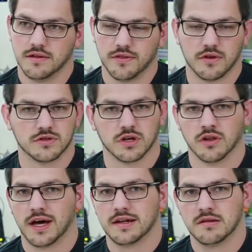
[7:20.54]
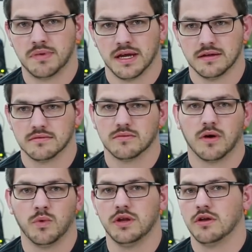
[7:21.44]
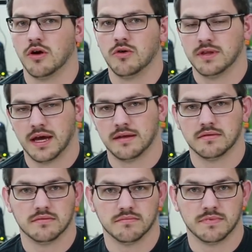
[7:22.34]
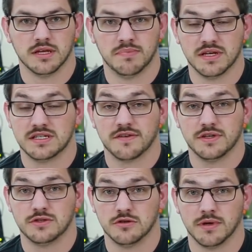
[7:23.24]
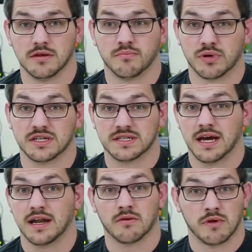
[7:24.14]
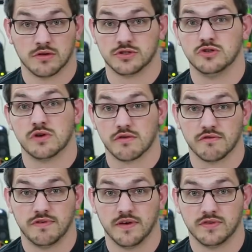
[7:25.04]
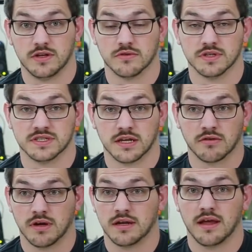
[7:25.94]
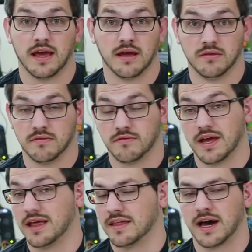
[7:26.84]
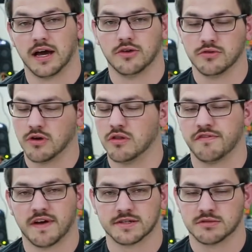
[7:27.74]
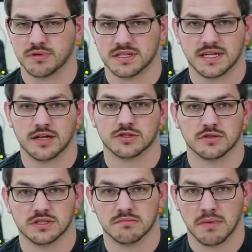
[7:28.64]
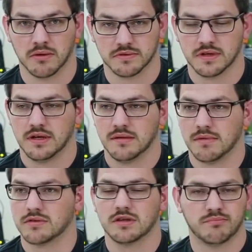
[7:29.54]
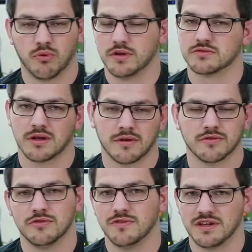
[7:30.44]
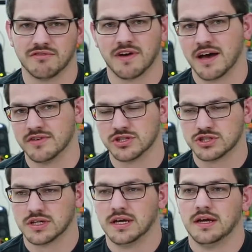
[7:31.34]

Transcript: There's a lot of debate. We know that the PTFE tubing breaks down at around 250 degrees centigrade, and the higher you go, the faster it breaks down and starts to melt. Melting point is right around 255-ish.